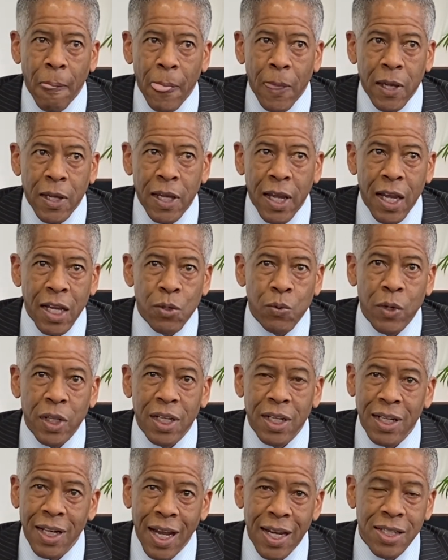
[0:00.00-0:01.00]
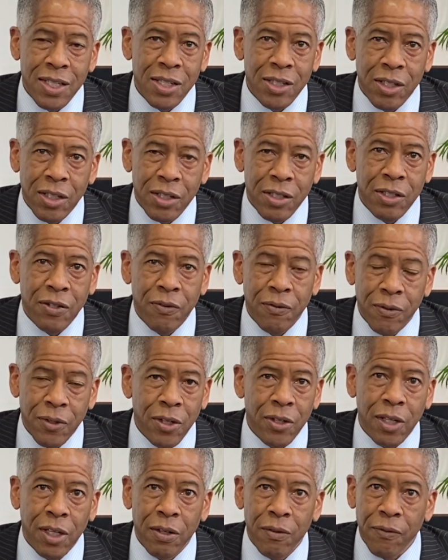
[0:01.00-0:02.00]
He has one of the nicest look
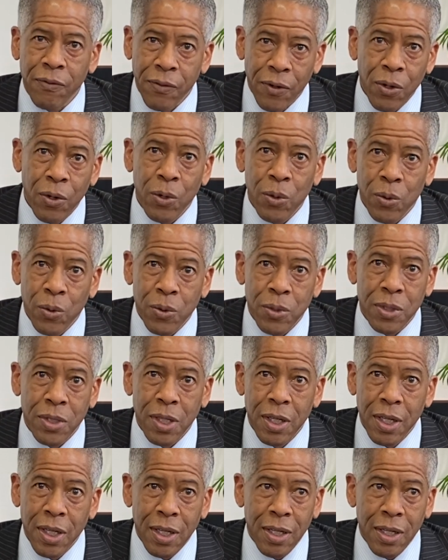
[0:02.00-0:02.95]
looking froze